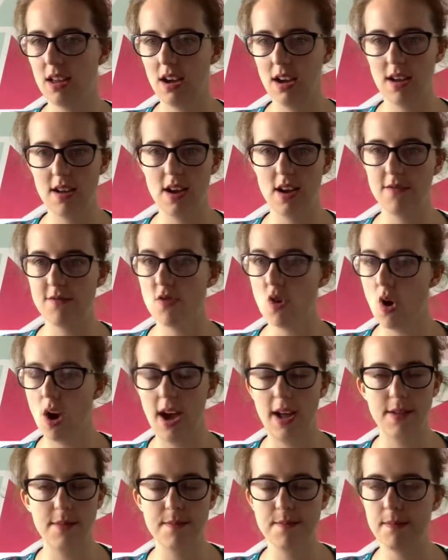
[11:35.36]
I've not
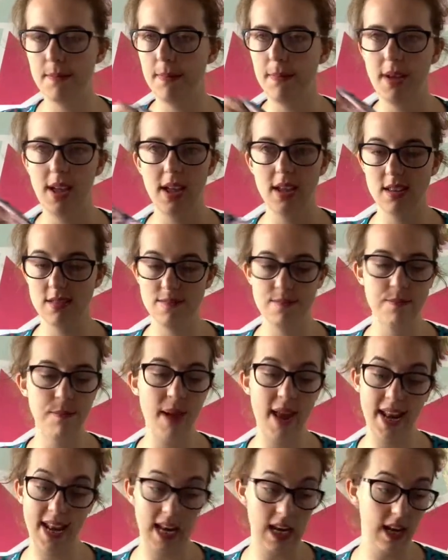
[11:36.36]
had
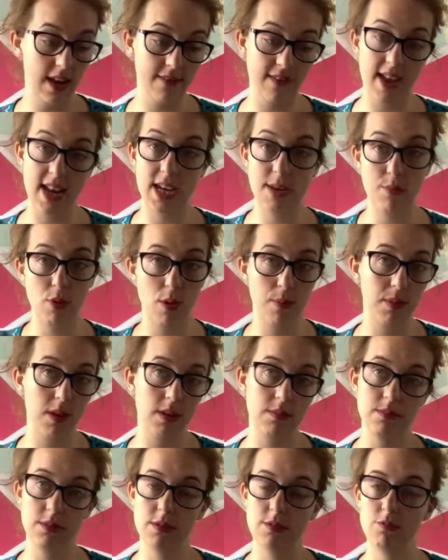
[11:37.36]
many, if any,
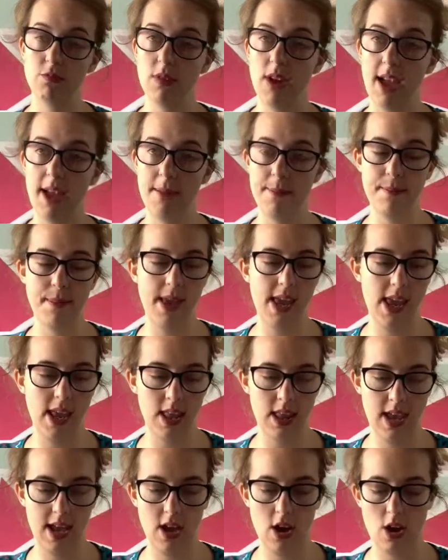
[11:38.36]
problems making
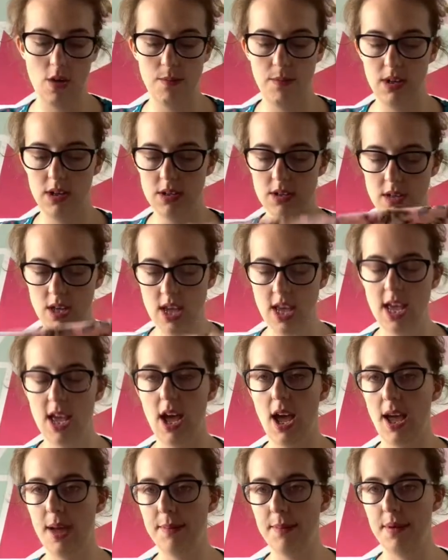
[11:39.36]
their garments
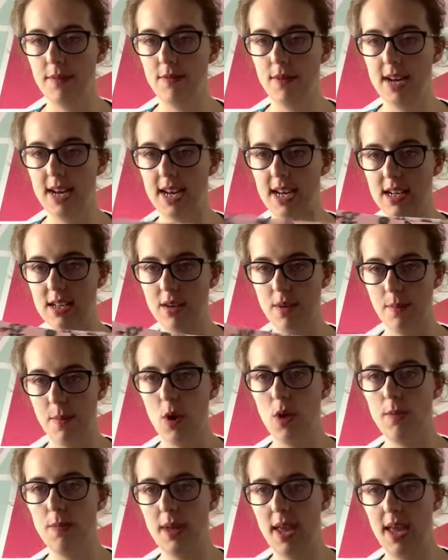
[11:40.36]
and reading, so I'm
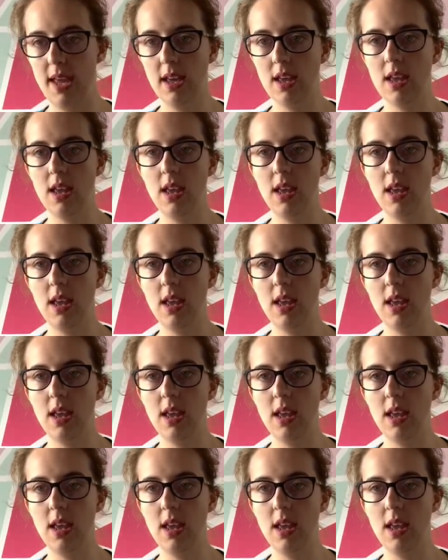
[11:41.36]
hoping